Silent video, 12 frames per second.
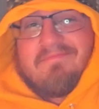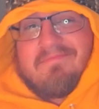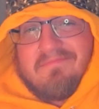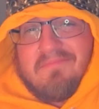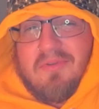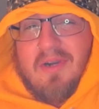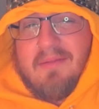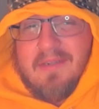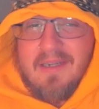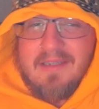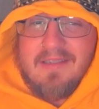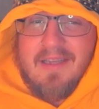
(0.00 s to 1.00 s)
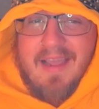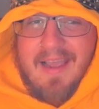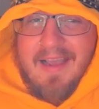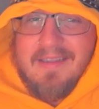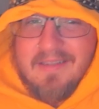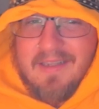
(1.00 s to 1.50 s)
Probably not. It's not
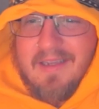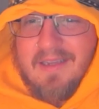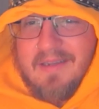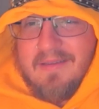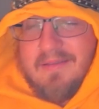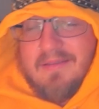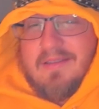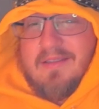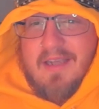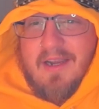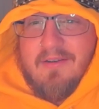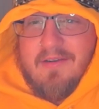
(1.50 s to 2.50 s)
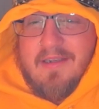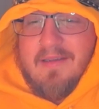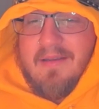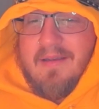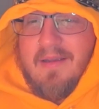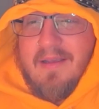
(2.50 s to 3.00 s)
as like scary.
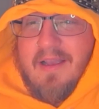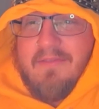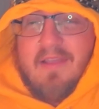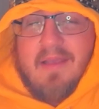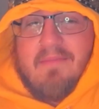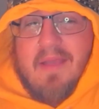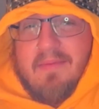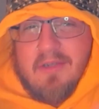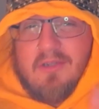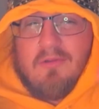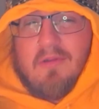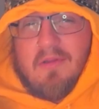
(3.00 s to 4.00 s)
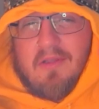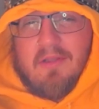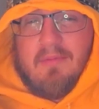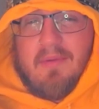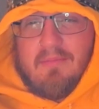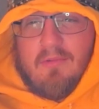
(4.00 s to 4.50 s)
If they maybe do a little
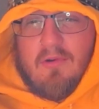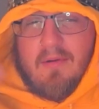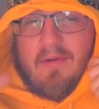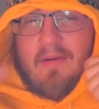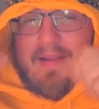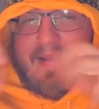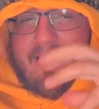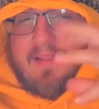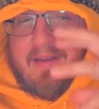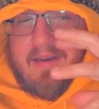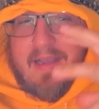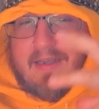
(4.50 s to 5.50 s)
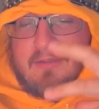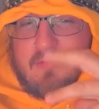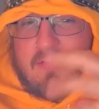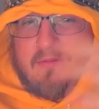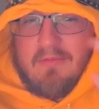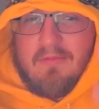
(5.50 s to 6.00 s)
bit more like in the next
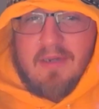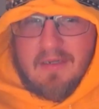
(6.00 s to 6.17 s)
one when it